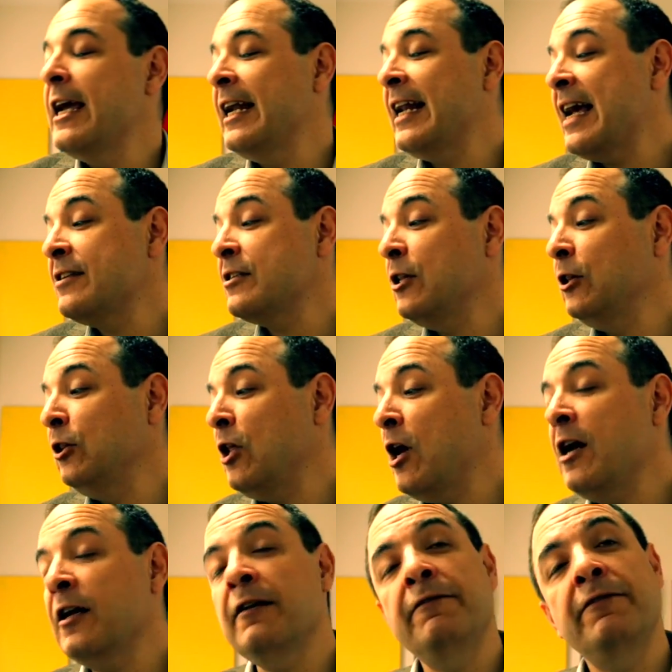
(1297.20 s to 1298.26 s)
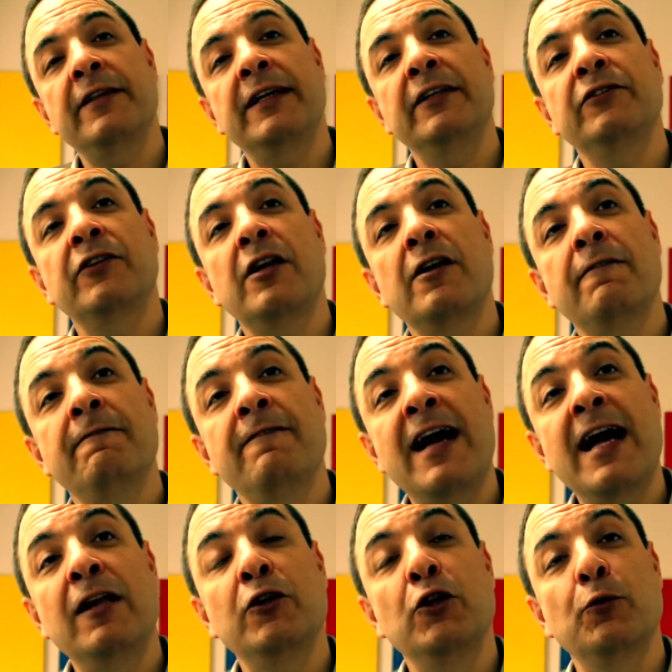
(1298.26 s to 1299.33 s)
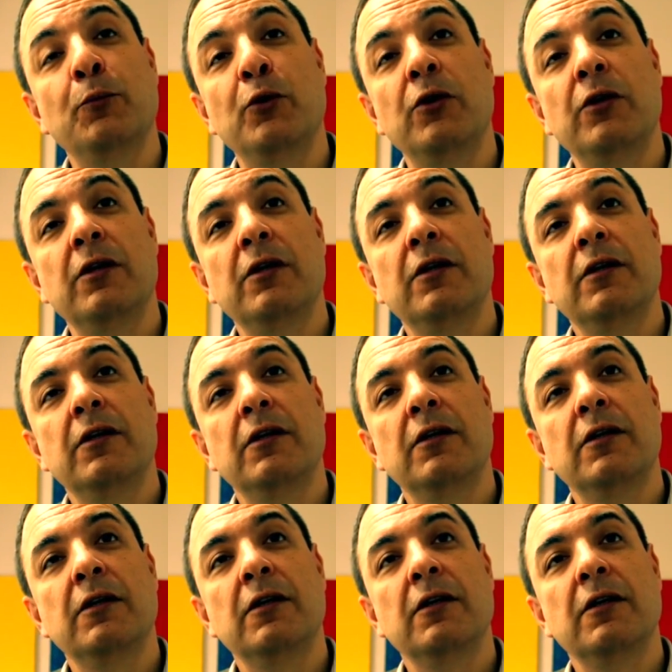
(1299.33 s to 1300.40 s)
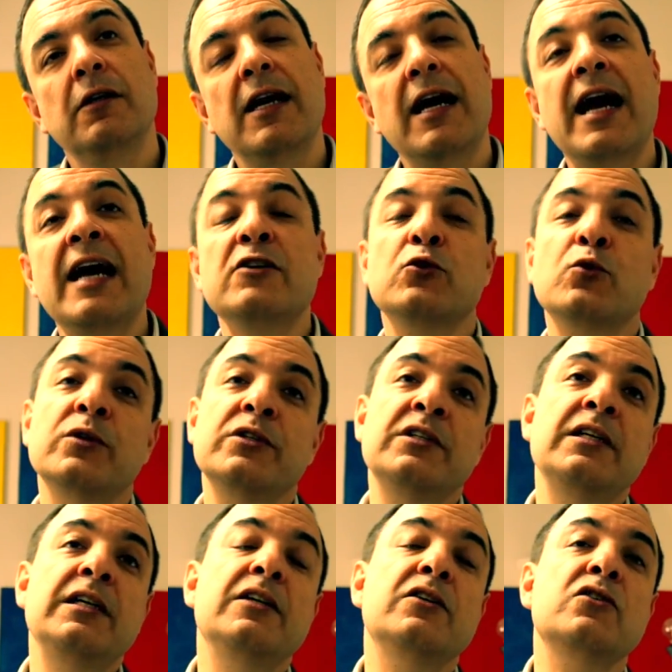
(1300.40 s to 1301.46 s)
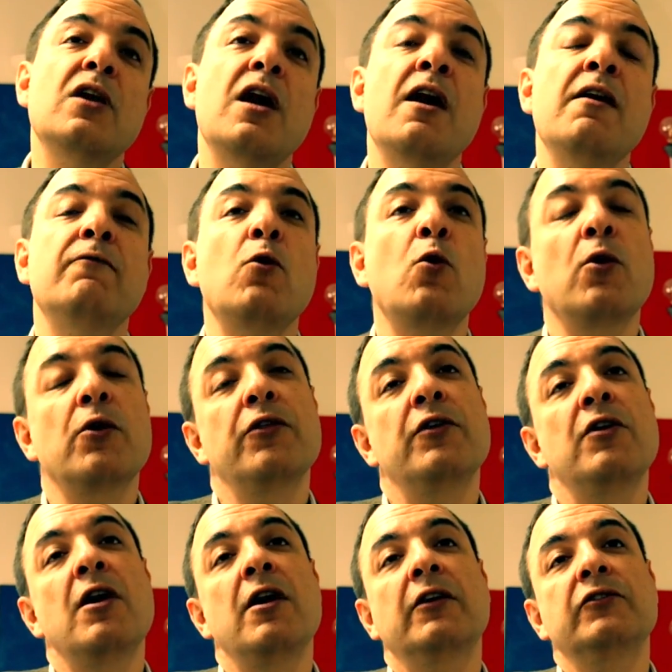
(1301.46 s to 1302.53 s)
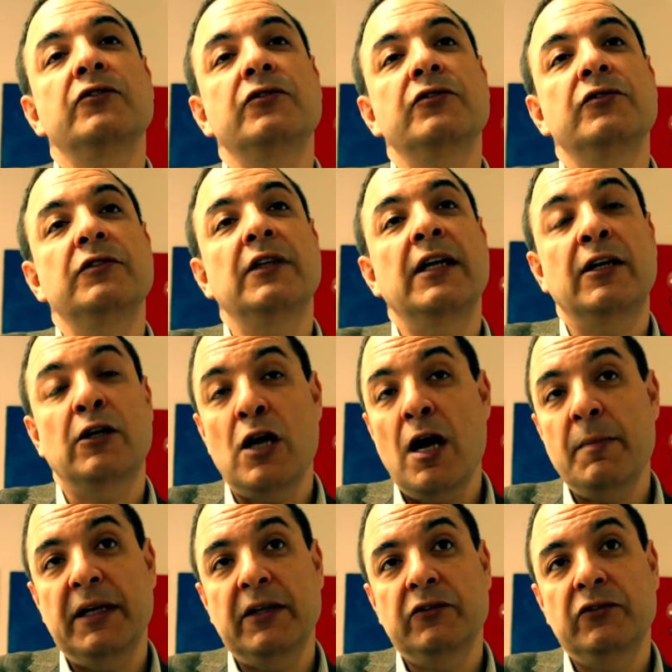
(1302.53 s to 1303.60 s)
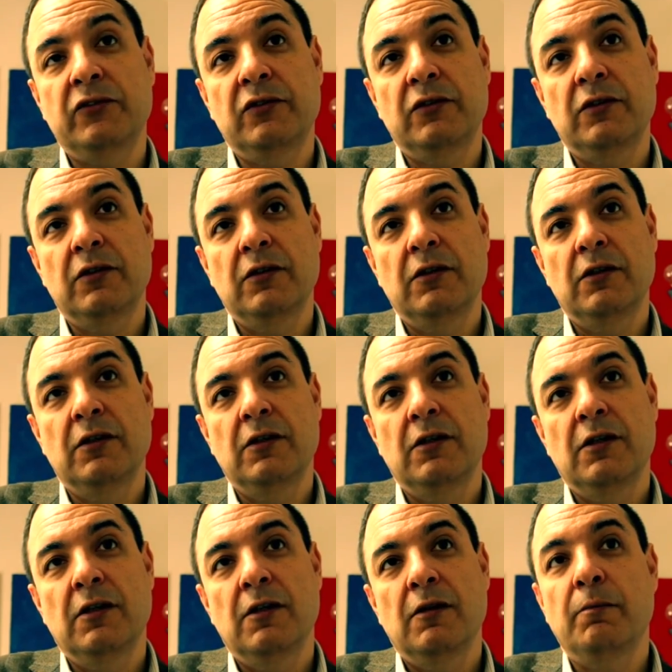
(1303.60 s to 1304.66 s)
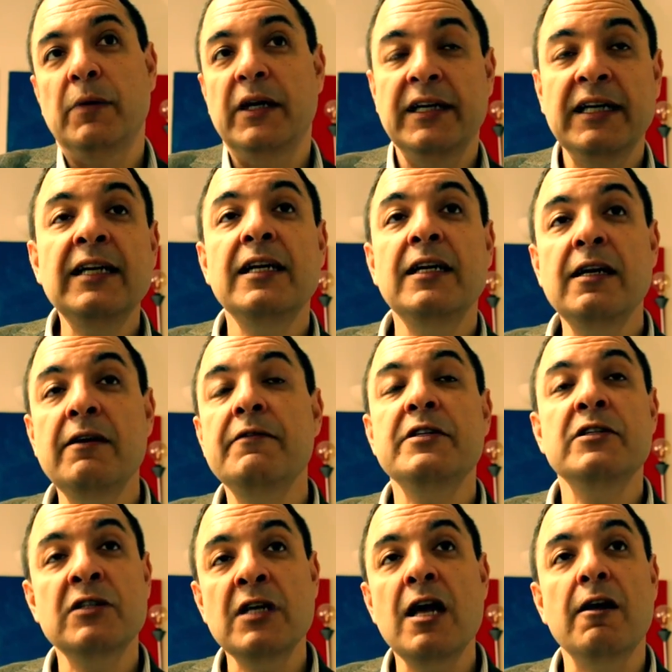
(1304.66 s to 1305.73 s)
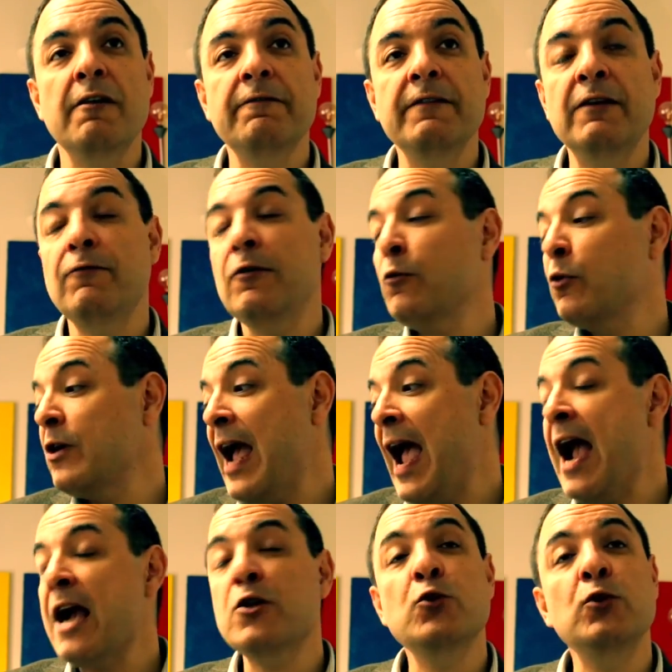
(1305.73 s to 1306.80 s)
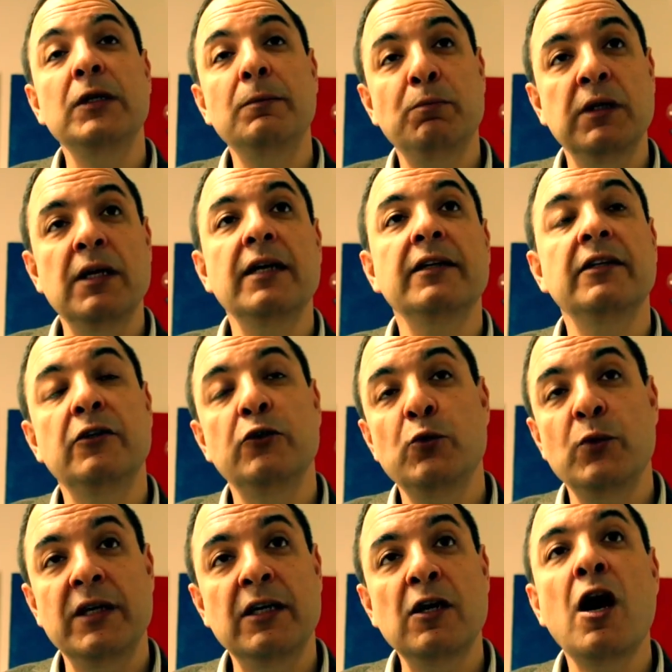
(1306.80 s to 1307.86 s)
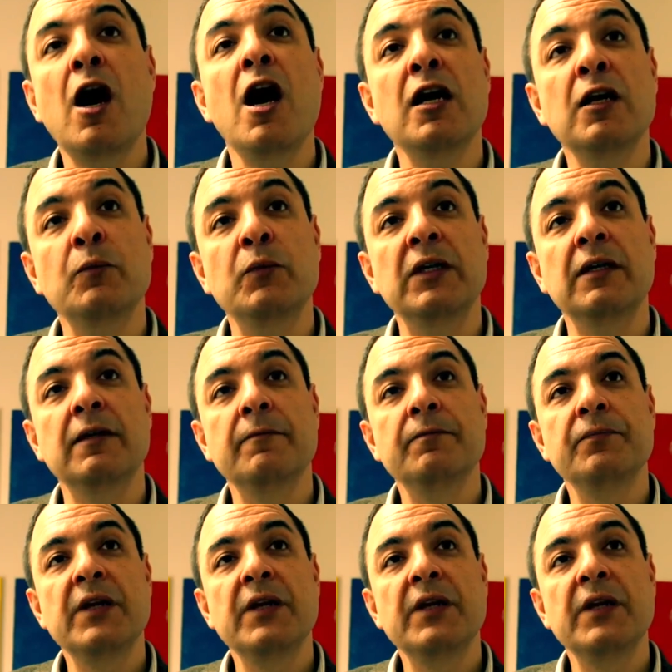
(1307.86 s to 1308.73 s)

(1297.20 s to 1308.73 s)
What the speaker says: It has a lot of things that are valuable as critiques of orthodox economics. But in and of itself, if it were actually plugged into an economy,